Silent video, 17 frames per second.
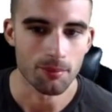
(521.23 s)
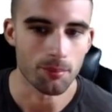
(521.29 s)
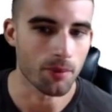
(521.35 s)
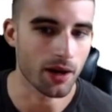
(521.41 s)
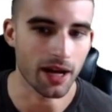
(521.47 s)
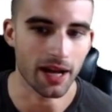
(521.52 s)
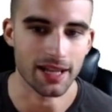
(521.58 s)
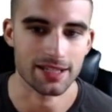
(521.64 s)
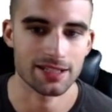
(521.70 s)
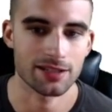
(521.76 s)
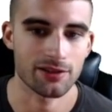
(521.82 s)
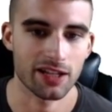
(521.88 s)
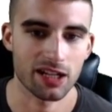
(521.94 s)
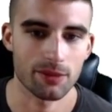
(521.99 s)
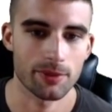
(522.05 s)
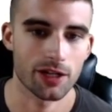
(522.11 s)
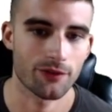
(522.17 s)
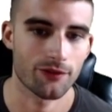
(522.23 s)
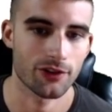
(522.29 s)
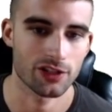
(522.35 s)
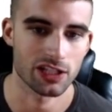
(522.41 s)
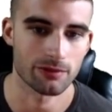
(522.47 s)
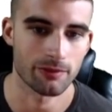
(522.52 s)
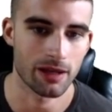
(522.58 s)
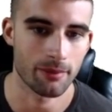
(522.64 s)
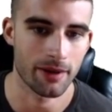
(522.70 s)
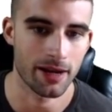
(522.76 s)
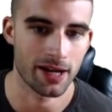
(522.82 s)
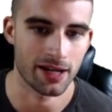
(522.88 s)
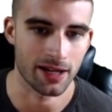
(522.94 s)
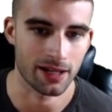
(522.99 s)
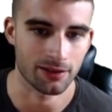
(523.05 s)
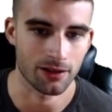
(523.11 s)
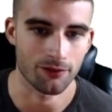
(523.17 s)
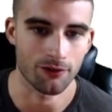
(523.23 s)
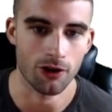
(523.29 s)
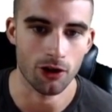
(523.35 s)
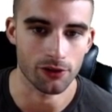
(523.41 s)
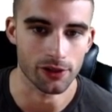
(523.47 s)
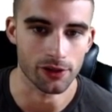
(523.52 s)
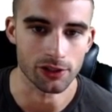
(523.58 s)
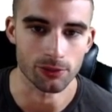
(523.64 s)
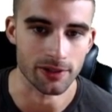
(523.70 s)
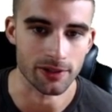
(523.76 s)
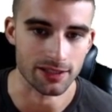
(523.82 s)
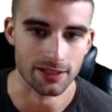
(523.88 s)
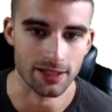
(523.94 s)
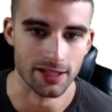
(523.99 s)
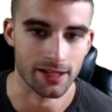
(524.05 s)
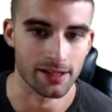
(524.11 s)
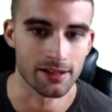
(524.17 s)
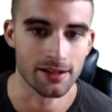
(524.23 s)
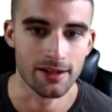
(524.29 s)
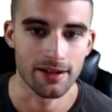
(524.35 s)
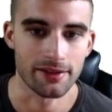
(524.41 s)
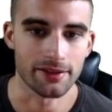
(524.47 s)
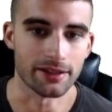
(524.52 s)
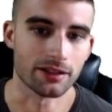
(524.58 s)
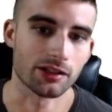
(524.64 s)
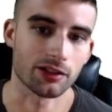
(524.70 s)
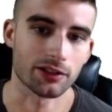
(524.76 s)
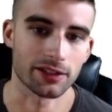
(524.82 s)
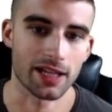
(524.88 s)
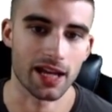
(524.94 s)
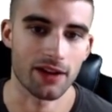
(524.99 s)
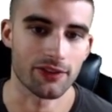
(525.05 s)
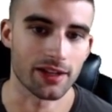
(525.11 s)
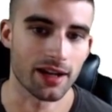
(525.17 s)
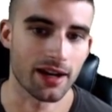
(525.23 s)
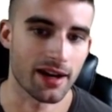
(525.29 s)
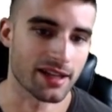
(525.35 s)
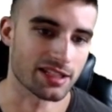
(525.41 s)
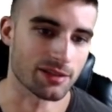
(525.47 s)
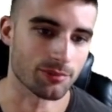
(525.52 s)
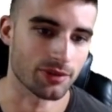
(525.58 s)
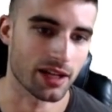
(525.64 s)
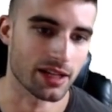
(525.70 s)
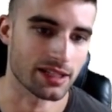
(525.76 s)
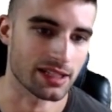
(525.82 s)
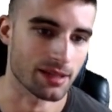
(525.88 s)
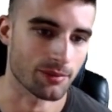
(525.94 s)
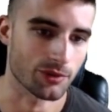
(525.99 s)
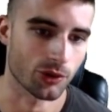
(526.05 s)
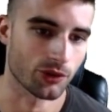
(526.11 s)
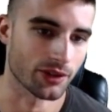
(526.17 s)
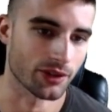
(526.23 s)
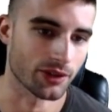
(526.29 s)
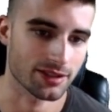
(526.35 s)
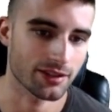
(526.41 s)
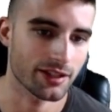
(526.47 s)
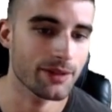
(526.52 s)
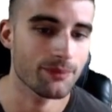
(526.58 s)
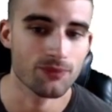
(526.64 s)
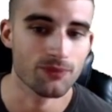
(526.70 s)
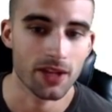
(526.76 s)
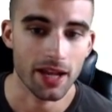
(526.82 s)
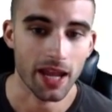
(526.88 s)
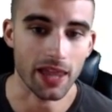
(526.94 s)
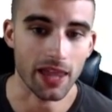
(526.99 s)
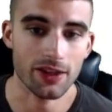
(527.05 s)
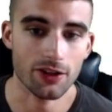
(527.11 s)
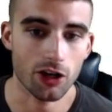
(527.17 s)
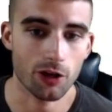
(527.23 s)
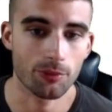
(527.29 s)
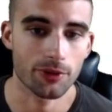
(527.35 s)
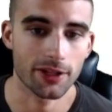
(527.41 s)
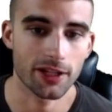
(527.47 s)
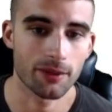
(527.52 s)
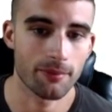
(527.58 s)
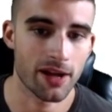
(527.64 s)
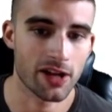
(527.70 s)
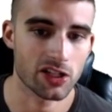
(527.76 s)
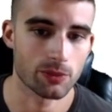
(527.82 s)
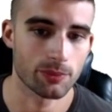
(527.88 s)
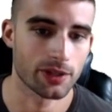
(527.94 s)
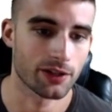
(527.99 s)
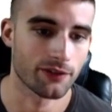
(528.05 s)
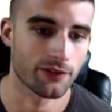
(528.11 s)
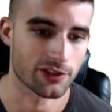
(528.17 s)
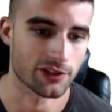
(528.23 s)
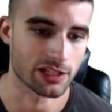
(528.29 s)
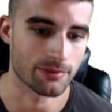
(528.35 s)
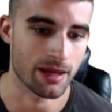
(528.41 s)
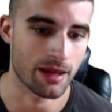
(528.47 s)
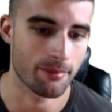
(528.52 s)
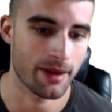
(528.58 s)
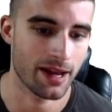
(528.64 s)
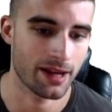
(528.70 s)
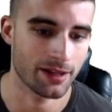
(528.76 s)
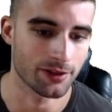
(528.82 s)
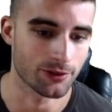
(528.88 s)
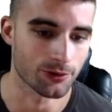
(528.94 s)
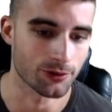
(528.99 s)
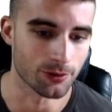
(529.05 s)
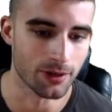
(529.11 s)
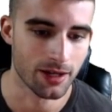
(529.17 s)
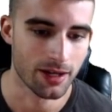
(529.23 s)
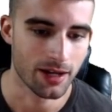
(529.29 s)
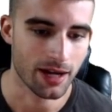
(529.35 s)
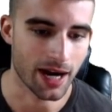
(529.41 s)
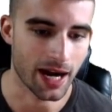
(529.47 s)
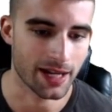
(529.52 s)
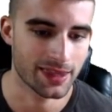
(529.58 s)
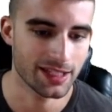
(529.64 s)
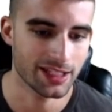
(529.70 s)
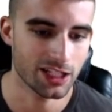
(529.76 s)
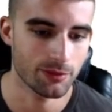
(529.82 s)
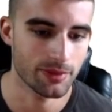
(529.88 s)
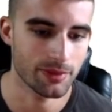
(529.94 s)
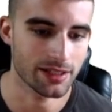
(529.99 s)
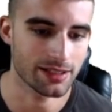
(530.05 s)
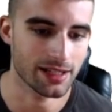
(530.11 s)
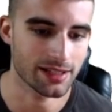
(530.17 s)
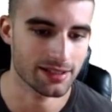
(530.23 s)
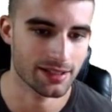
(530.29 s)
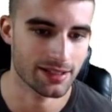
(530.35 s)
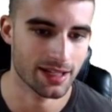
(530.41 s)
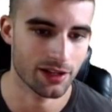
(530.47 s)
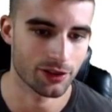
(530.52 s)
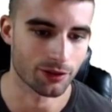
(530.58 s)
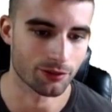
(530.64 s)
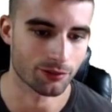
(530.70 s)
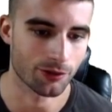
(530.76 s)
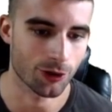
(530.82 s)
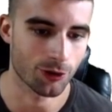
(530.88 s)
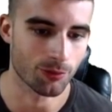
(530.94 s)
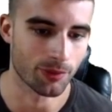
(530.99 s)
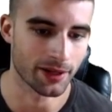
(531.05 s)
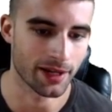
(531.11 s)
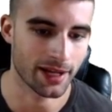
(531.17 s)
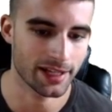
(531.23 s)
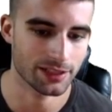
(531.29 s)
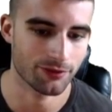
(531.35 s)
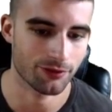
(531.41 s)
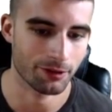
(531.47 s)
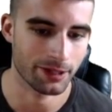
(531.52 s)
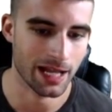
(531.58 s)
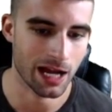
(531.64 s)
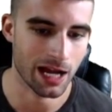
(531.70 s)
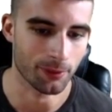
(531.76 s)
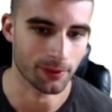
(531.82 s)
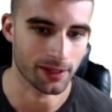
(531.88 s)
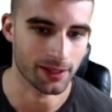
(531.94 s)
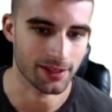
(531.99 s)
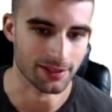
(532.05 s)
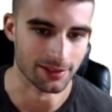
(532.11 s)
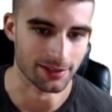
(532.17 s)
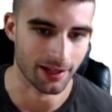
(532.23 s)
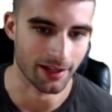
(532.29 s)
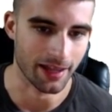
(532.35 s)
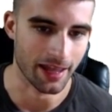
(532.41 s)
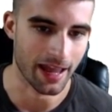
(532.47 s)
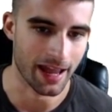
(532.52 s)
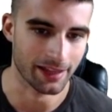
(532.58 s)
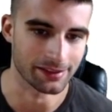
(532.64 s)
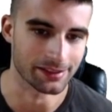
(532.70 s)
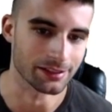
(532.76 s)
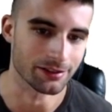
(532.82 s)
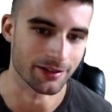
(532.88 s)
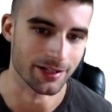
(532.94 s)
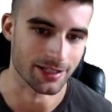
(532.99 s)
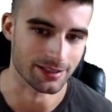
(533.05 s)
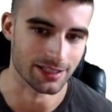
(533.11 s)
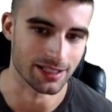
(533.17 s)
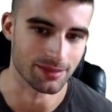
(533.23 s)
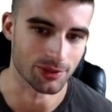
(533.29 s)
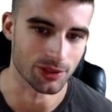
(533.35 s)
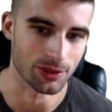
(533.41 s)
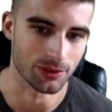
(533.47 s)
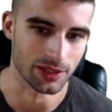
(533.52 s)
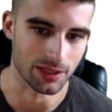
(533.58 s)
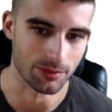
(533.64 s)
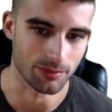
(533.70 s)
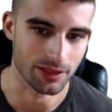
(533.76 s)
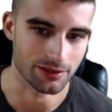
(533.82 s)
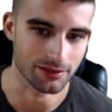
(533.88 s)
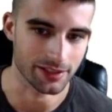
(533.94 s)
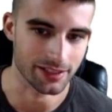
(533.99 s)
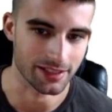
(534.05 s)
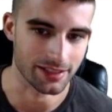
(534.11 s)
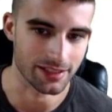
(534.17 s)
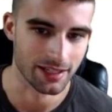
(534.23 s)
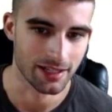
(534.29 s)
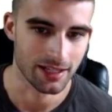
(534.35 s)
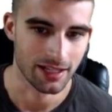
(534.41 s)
But I still like him here versus Matt Manning. I love all the Twins today. They currently have the highest implied team total in the slate, and they draw a pretty good matchup here versus Matt Manning, who I think will be decent down the road, but as of right now, he has not had the greatest debut in the big leagues.